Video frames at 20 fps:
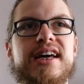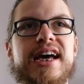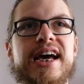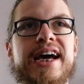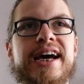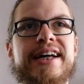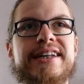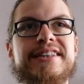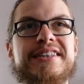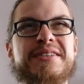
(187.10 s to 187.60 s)

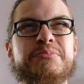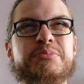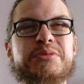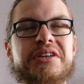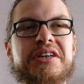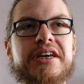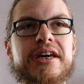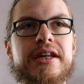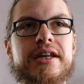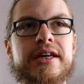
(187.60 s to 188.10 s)
at the
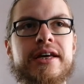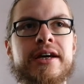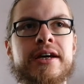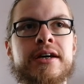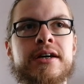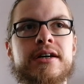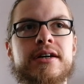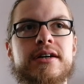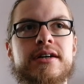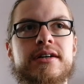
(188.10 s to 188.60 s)

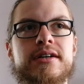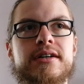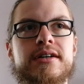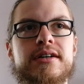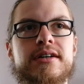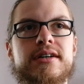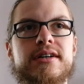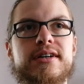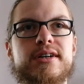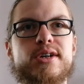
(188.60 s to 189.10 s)
beginning
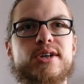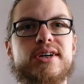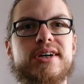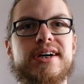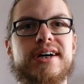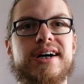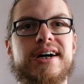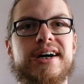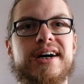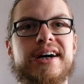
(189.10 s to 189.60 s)

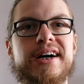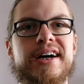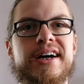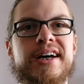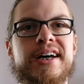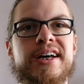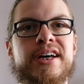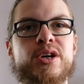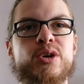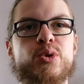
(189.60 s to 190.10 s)

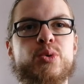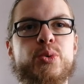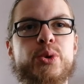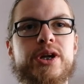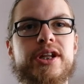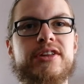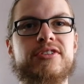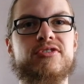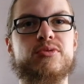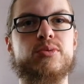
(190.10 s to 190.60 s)
I
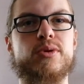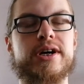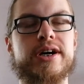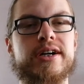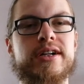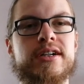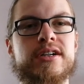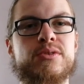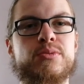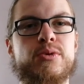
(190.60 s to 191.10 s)
really
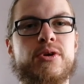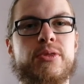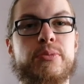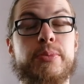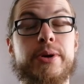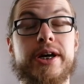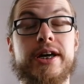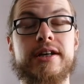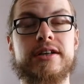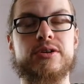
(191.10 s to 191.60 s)
struggled with
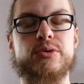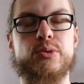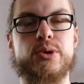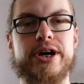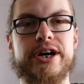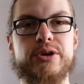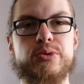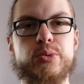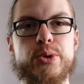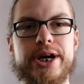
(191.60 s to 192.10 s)
picking the
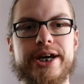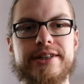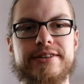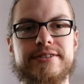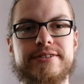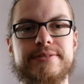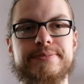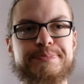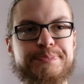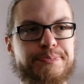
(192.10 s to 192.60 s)
right
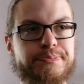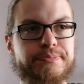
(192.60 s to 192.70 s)
weights,